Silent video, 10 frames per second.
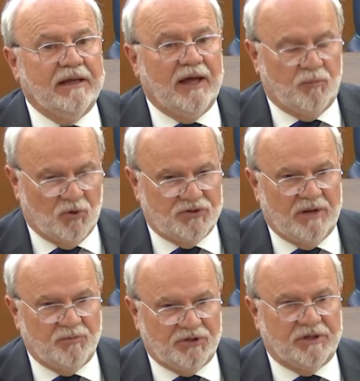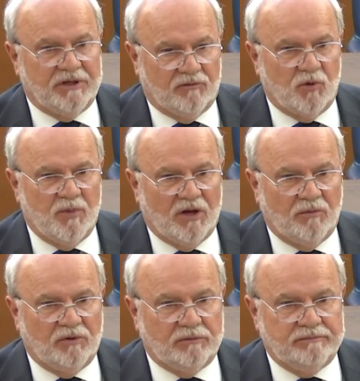a presumption of
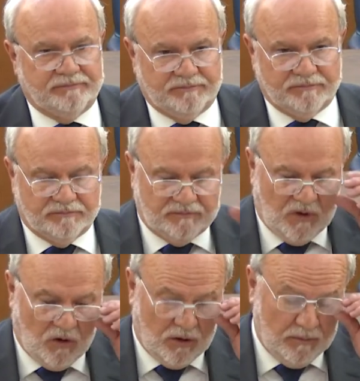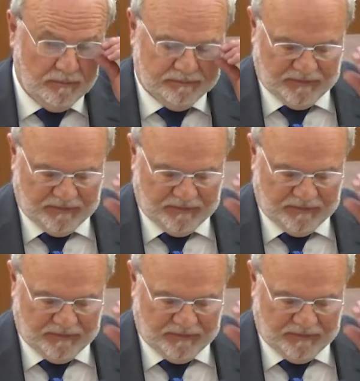rebuttable harm.